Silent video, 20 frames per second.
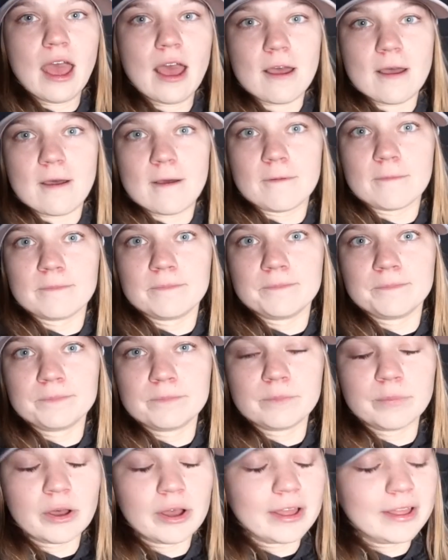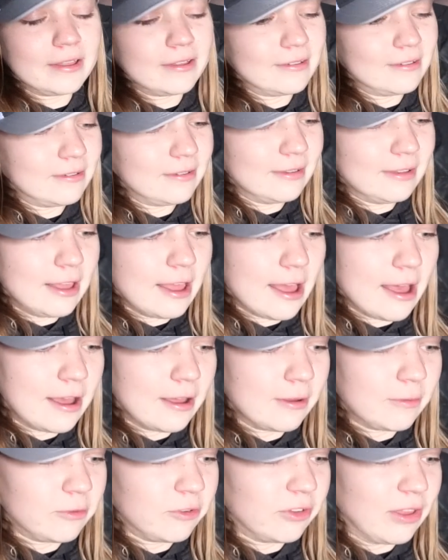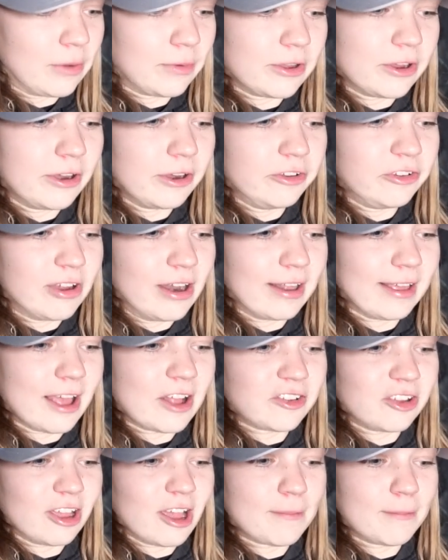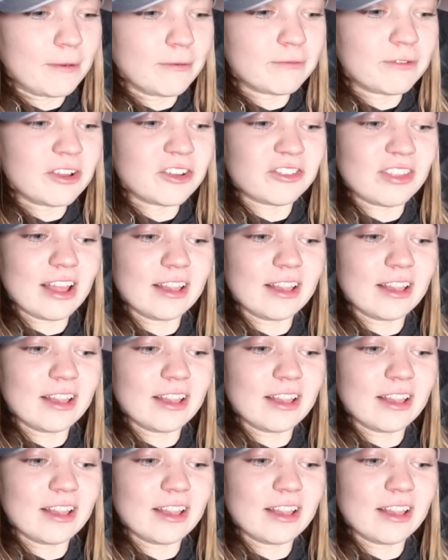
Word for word: Um, but yeah, just out here to try to catch a couple of fish.